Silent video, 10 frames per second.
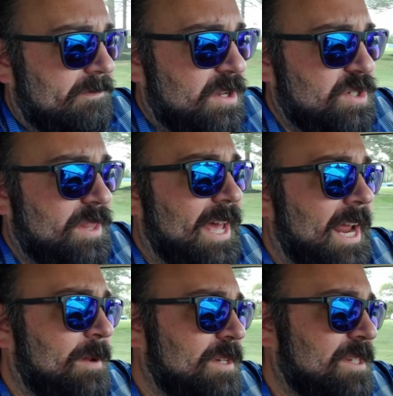up fishing that
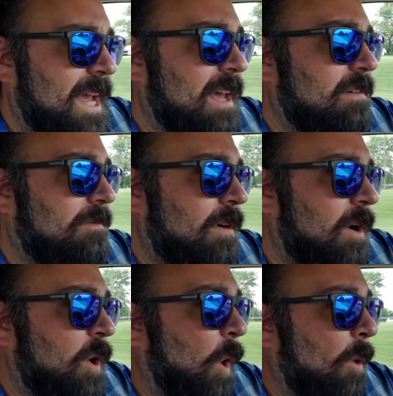Amy's aunt
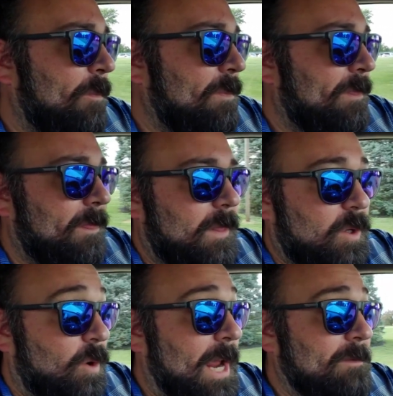for
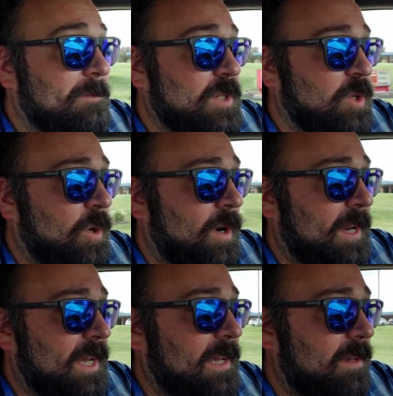great
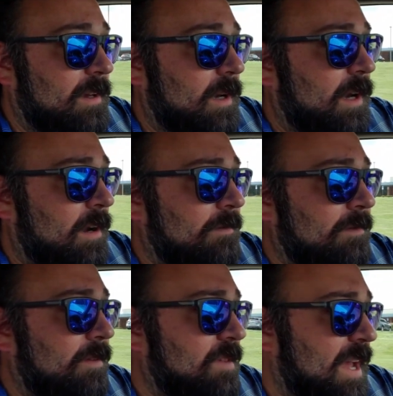majority of
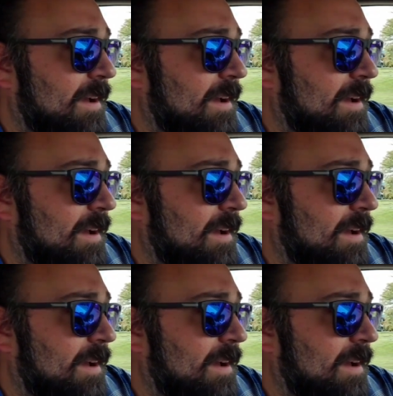the